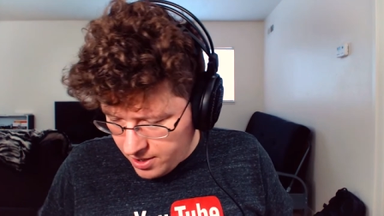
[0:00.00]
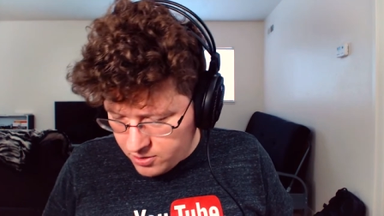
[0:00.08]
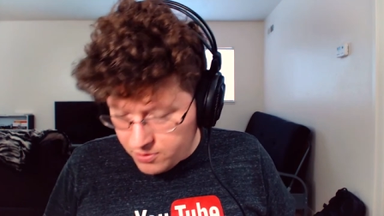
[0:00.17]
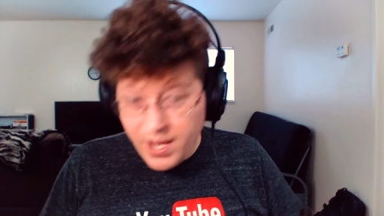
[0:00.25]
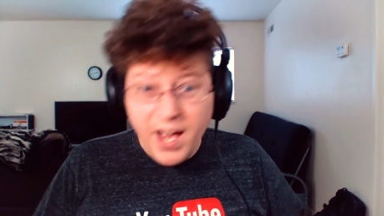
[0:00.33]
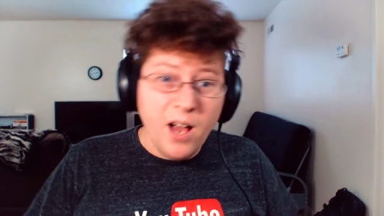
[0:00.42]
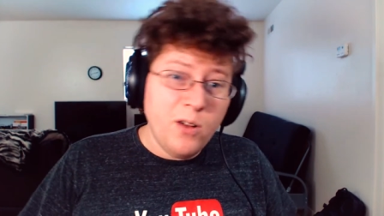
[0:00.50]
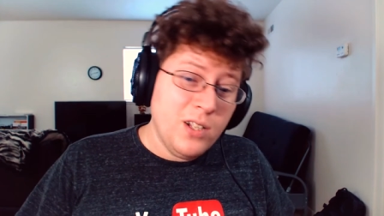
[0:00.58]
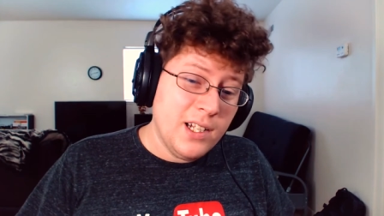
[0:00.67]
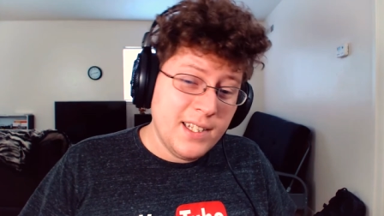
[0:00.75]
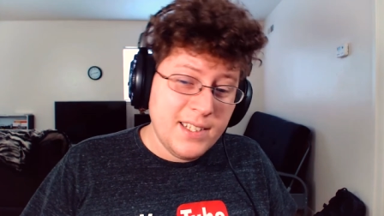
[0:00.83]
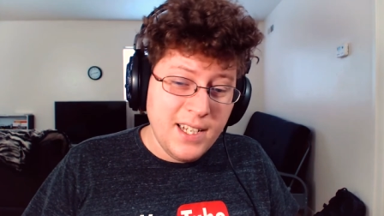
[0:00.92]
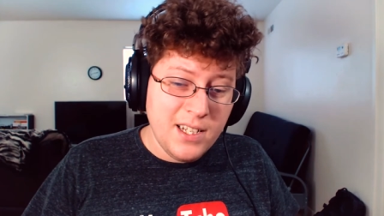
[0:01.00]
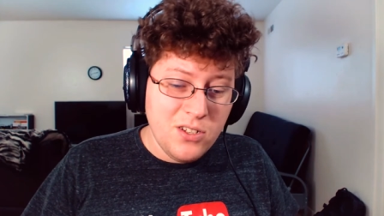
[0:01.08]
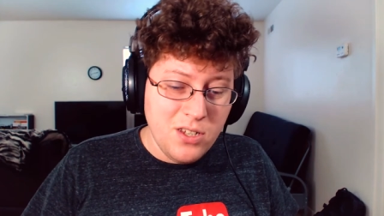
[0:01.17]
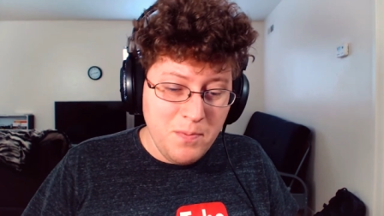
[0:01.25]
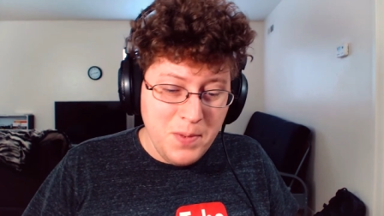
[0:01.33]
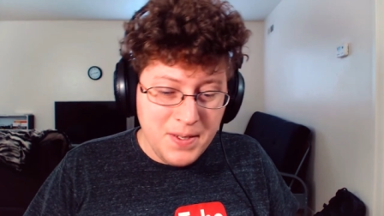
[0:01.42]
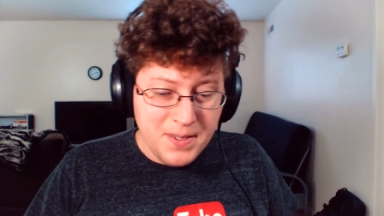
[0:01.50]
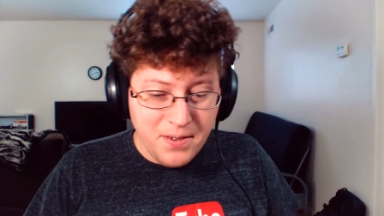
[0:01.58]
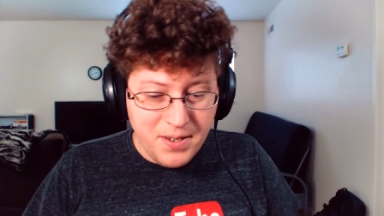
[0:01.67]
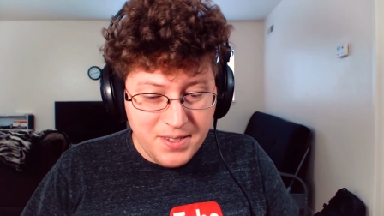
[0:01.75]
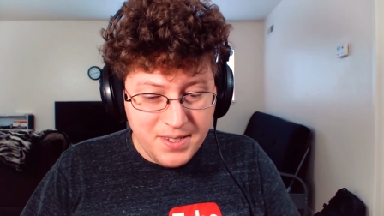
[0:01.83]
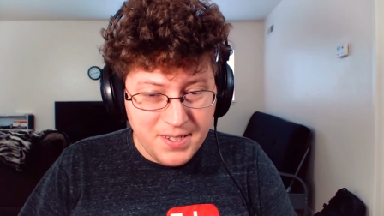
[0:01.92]
So now let's get to the piece
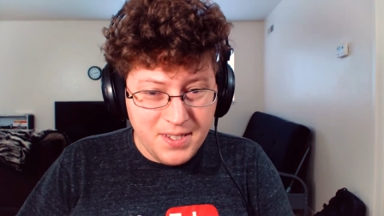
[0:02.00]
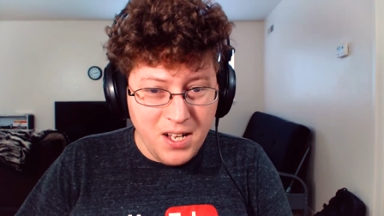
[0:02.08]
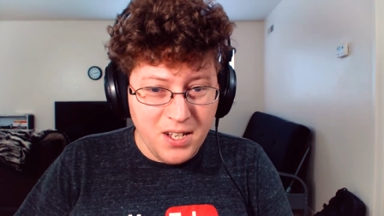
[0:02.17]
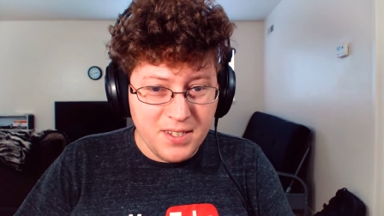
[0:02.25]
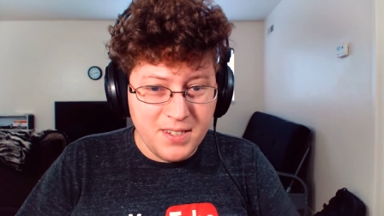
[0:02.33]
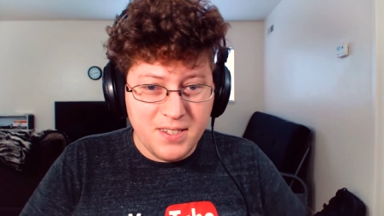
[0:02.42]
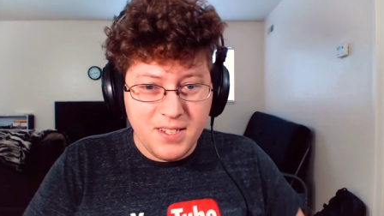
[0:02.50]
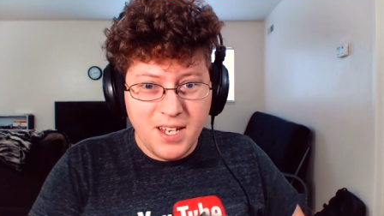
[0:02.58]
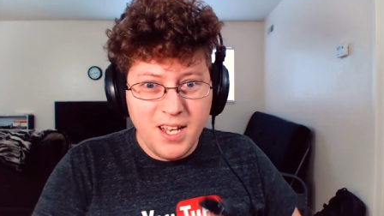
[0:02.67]
de resistance,